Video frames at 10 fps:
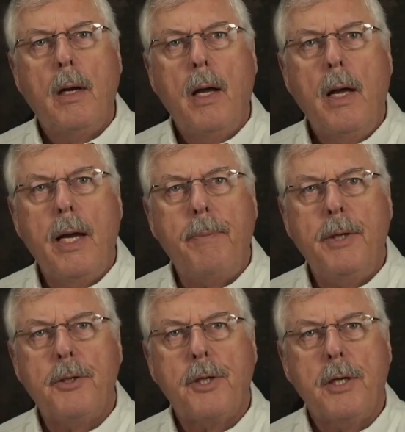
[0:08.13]
Hi,
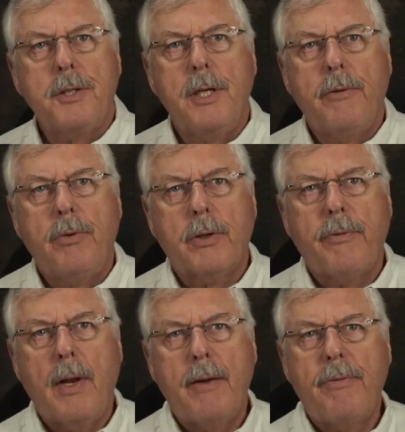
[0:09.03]
Peter Charles here of Hooked
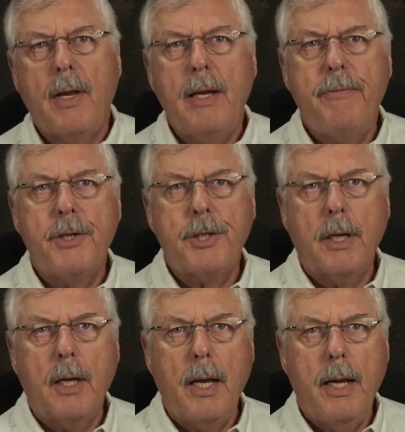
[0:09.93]
for Life Fly
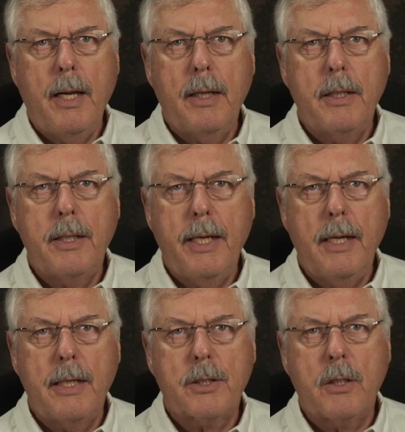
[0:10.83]
Fishing, and today
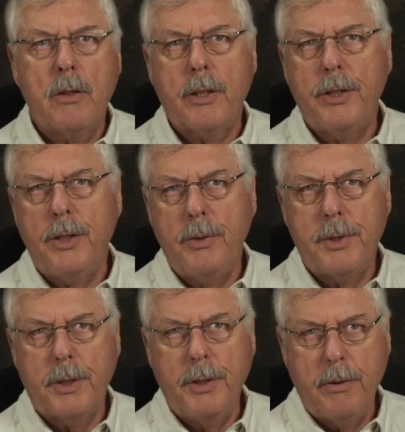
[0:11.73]
let's look at
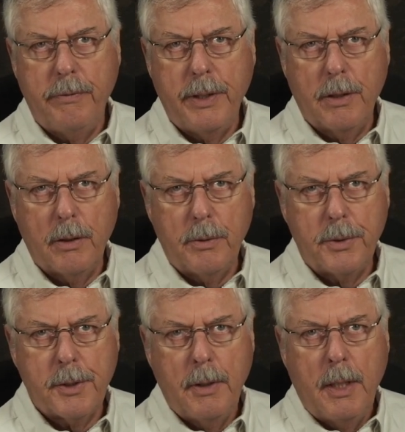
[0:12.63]
using UV
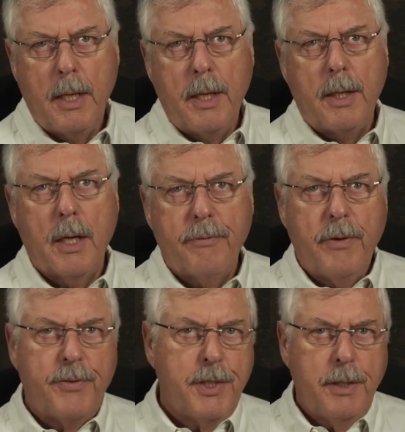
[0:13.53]
glues. Now if
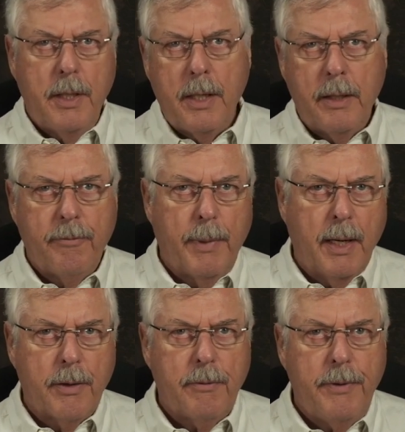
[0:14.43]
you've seen any of my
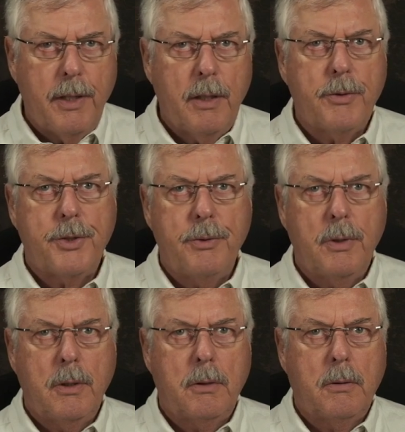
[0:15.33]
other videos, you
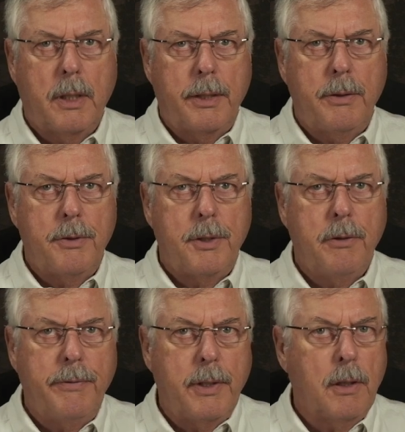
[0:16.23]
know I use
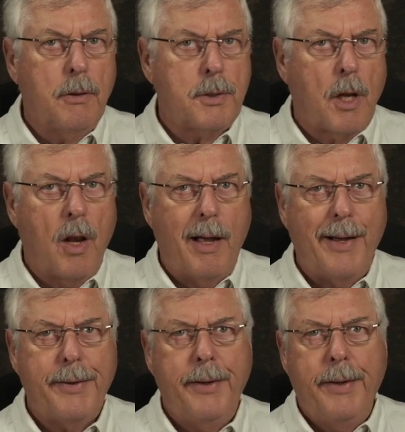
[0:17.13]
UV glues a lot,